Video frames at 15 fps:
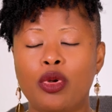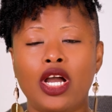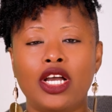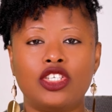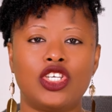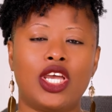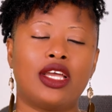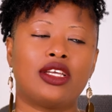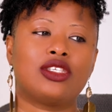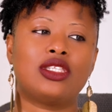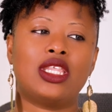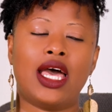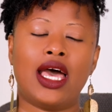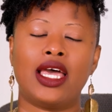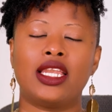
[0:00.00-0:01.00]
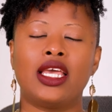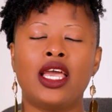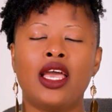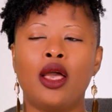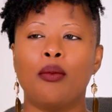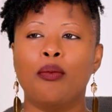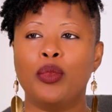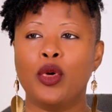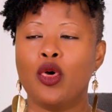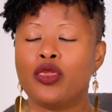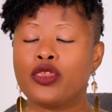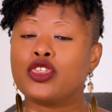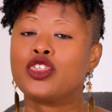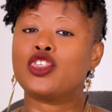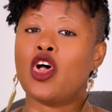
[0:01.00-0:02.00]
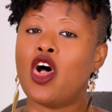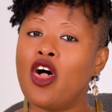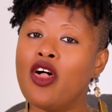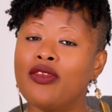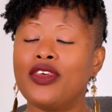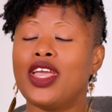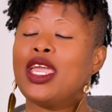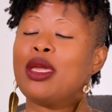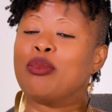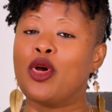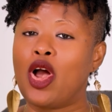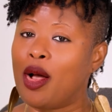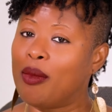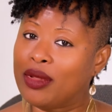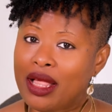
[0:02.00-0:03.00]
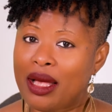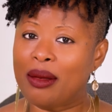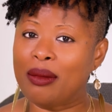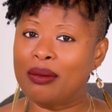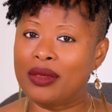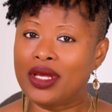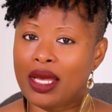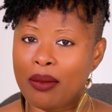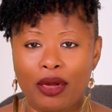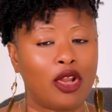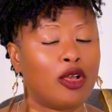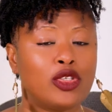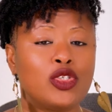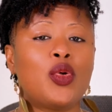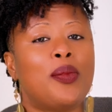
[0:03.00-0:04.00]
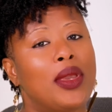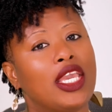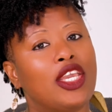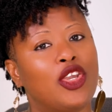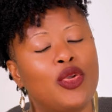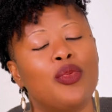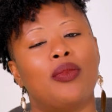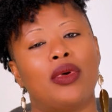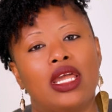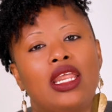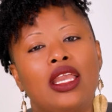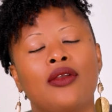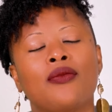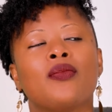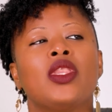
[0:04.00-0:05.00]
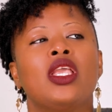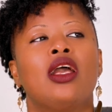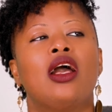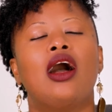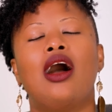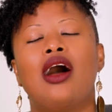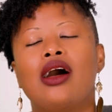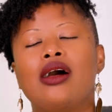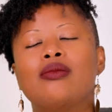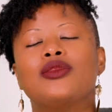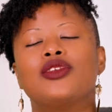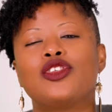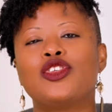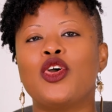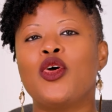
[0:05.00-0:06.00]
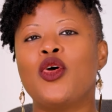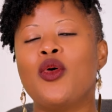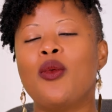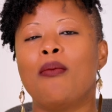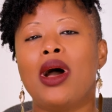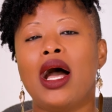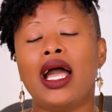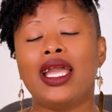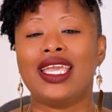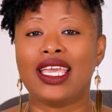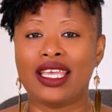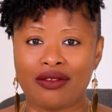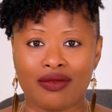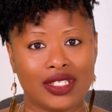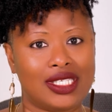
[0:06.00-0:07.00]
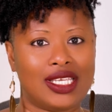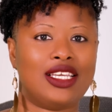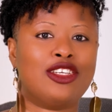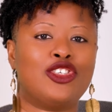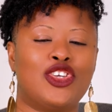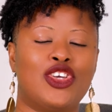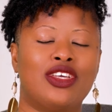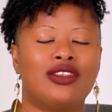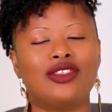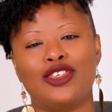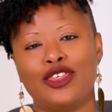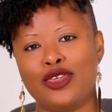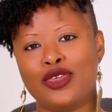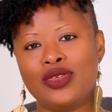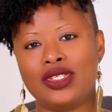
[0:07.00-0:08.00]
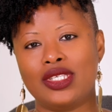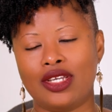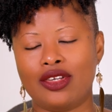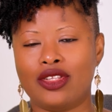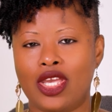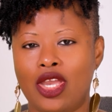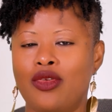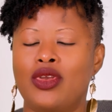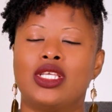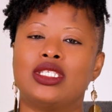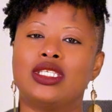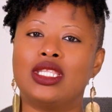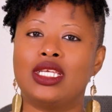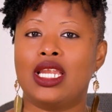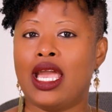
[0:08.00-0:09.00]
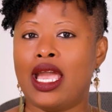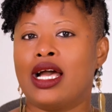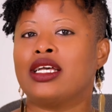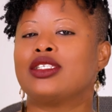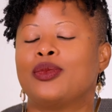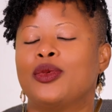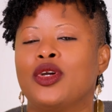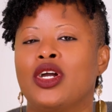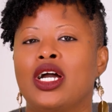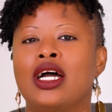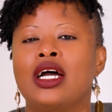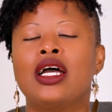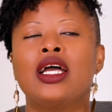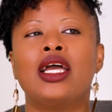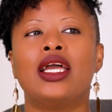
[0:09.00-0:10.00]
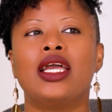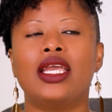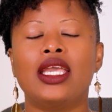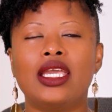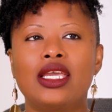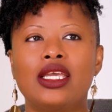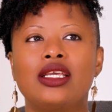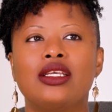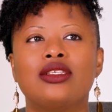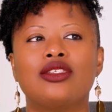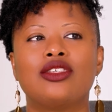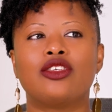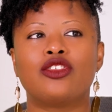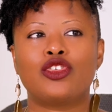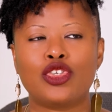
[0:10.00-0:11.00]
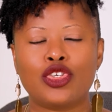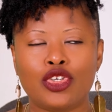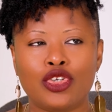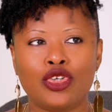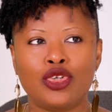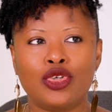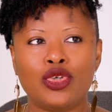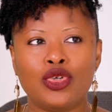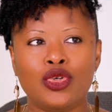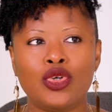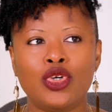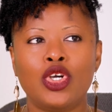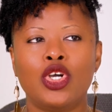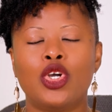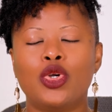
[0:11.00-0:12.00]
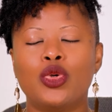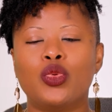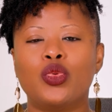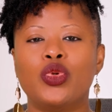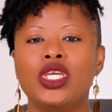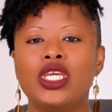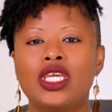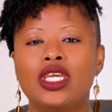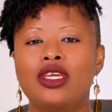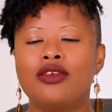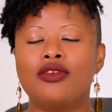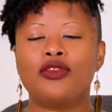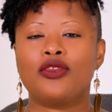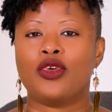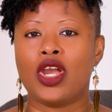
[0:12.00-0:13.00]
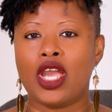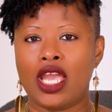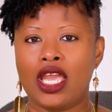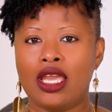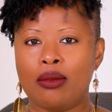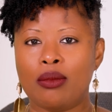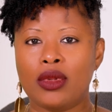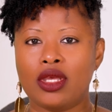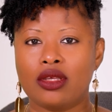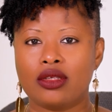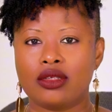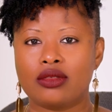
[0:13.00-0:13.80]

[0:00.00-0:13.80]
projects that both solve a problem but also make you money. So, my invitation to Sierra Leoneans in the diaspora is to reframe